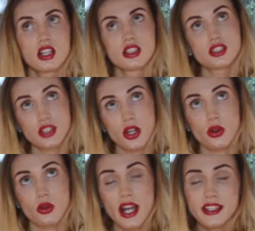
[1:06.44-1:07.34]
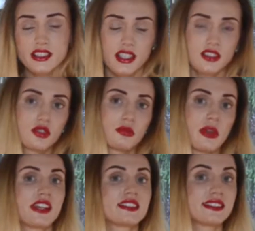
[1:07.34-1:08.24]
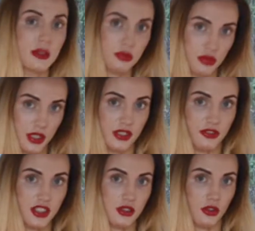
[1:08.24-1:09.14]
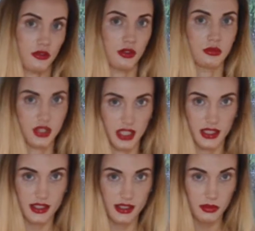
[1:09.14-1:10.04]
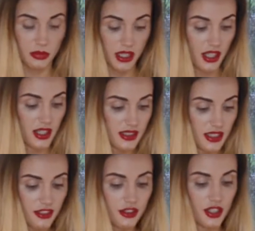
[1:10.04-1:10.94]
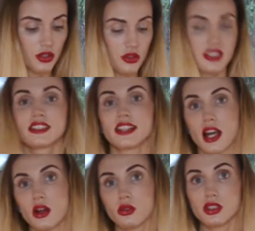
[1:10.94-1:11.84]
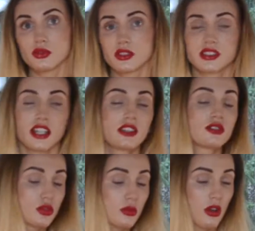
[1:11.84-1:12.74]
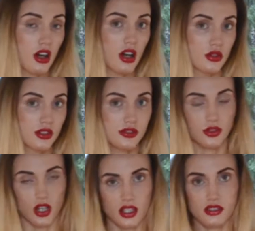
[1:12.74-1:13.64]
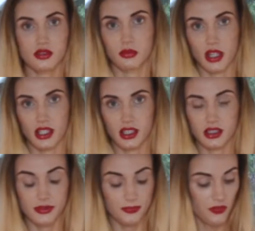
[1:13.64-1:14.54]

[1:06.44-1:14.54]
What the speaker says: So I decided to make a separate video from this because if I use it now, it will take 2 more hours for us to make it.